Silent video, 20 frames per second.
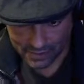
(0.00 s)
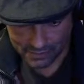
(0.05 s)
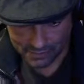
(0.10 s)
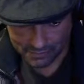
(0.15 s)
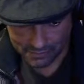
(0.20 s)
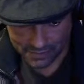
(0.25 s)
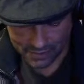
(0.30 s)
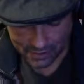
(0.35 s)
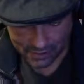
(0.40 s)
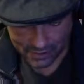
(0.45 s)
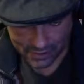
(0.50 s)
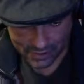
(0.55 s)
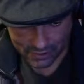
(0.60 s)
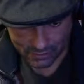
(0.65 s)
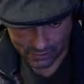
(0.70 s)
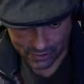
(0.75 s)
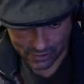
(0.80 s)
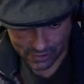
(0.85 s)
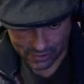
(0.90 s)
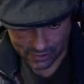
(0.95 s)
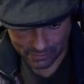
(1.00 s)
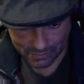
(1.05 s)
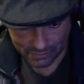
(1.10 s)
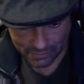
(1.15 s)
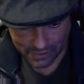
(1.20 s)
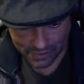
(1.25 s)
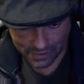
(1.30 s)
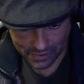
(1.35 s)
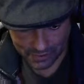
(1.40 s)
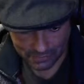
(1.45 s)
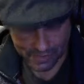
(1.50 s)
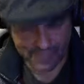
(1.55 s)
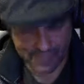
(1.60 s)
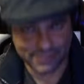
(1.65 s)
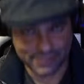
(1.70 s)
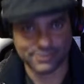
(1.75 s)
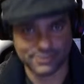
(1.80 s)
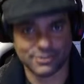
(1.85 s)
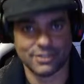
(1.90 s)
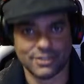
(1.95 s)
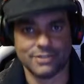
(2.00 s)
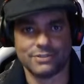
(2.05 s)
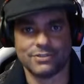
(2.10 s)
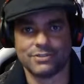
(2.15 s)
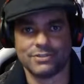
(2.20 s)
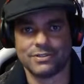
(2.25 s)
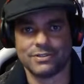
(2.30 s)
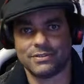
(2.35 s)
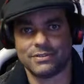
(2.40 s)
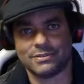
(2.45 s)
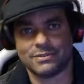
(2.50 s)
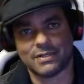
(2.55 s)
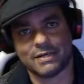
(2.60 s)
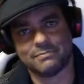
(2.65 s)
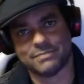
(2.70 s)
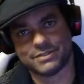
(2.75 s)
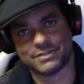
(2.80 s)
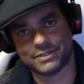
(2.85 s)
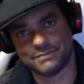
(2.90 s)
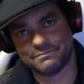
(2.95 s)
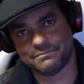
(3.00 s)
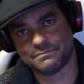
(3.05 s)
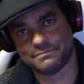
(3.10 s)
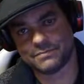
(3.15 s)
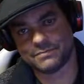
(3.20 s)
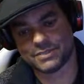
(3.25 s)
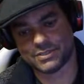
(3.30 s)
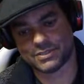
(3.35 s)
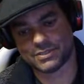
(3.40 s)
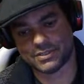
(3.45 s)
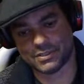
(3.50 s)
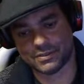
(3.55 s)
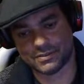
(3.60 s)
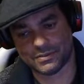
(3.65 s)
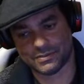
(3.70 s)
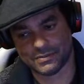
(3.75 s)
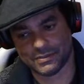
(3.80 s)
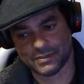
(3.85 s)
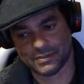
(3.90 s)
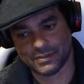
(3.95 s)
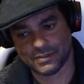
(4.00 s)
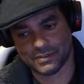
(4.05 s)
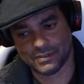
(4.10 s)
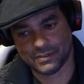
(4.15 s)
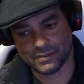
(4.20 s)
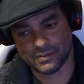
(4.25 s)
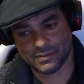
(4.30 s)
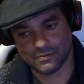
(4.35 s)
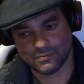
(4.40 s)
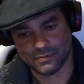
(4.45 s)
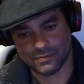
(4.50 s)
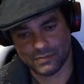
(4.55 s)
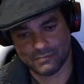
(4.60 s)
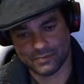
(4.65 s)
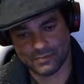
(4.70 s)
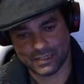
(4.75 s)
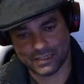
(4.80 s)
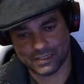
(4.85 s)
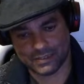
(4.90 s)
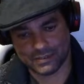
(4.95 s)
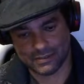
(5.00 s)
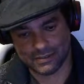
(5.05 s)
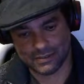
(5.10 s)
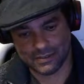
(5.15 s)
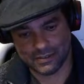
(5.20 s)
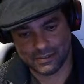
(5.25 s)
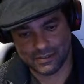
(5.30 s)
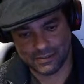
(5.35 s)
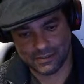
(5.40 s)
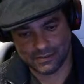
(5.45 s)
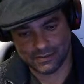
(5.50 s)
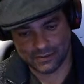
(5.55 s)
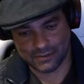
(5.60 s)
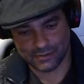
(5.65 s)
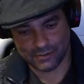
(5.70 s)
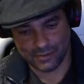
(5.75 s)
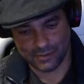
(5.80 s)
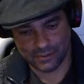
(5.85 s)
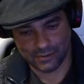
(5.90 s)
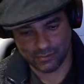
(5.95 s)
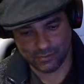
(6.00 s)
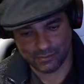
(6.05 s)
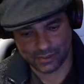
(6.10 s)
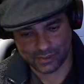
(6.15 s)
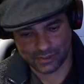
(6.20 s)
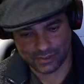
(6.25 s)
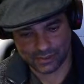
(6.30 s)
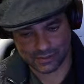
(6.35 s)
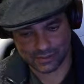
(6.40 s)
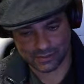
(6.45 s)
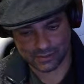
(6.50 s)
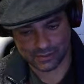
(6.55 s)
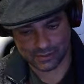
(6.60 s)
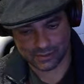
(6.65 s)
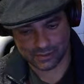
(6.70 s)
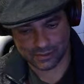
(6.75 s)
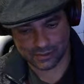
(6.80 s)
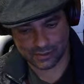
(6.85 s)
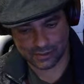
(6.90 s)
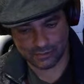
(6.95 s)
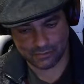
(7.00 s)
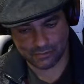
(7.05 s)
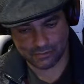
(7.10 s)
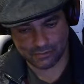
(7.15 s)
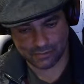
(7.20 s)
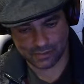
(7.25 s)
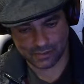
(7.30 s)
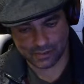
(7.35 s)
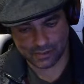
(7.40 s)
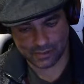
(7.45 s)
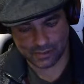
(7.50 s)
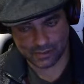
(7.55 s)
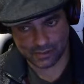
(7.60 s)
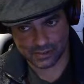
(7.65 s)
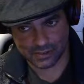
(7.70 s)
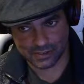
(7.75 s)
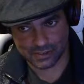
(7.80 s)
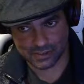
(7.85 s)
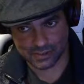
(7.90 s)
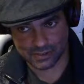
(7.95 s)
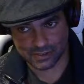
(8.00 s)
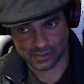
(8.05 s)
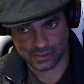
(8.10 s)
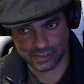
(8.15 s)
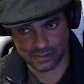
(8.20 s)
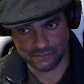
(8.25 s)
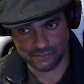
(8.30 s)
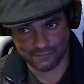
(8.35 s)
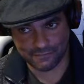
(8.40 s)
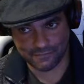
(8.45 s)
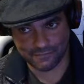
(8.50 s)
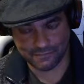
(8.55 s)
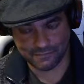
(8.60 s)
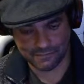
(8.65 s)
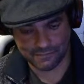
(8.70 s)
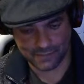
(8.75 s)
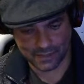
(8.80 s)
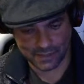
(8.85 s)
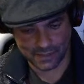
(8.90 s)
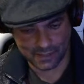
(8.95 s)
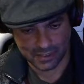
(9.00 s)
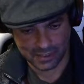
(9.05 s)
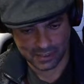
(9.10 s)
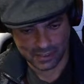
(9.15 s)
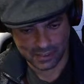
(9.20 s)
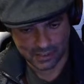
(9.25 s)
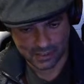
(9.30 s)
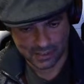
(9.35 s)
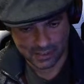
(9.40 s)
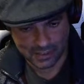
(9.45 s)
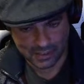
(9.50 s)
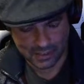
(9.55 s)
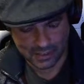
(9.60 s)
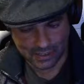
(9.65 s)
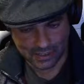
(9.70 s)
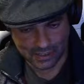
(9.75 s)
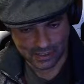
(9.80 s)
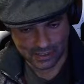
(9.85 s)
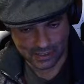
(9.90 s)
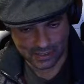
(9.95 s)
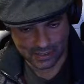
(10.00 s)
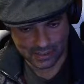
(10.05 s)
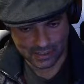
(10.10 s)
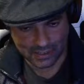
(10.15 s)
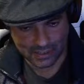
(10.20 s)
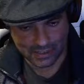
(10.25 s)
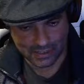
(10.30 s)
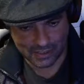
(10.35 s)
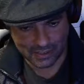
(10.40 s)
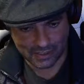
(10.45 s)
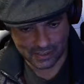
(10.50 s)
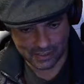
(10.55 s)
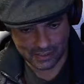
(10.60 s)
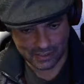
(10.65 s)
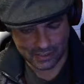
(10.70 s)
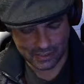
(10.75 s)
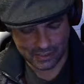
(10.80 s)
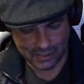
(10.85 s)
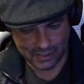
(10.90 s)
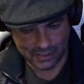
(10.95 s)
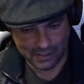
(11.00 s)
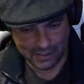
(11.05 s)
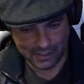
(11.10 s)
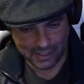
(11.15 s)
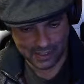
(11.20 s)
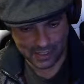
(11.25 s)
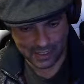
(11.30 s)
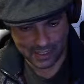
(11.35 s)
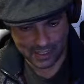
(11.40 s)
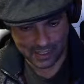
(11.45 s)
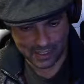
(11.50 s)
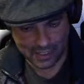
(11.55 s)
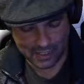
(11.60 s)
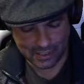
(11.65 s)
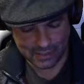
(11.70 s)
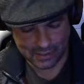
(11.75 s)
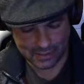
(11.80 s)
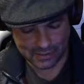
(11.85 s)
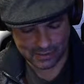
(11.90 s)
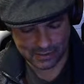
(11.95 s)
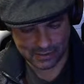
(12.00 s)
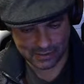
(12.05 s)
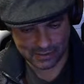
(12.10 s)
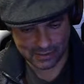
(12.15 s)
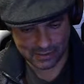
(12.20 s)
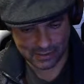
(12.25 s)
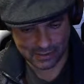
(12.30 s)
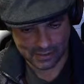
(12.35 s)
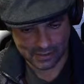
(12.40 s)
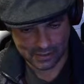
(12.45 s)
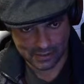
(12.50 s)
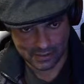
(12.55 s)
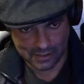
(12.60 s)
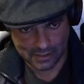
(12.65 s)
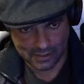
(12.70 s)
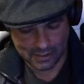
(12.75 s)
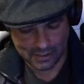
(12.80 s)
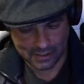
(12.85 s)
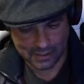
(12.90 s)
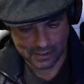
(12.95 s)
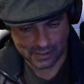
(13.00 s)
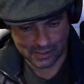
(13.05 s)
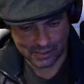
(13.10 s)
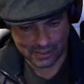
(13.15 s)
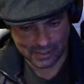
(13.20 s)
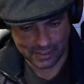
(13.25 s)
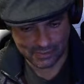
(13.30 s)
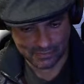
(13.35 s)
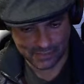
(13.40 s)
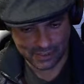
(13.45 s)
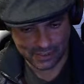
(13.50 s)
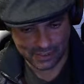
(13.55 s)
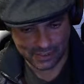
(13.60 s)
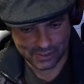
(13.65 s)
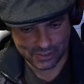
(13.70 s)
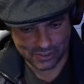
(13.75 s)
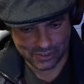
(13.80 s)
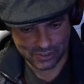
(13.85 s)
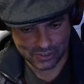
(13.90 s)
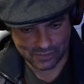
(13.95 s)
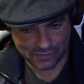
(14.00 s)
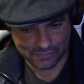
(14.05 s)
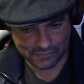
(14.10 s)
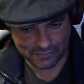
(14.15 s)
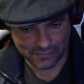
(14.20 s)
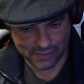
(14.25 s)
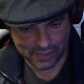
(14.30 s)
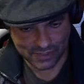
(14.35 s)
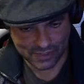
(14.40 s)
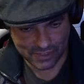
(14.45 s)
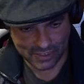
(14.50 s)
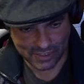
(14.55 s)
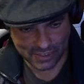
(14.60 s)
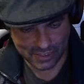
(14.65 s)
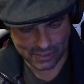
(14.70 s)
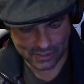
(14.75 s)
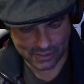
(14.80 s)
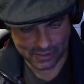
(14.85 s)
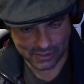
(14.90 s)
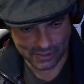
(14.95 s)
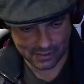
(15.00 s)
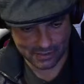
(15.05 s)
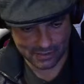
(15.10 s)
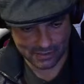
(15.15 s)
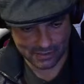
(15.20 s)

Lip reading: because there were some pretty major changes in Embassy, so we might need to deal with some stuff. Yeah. Let me check the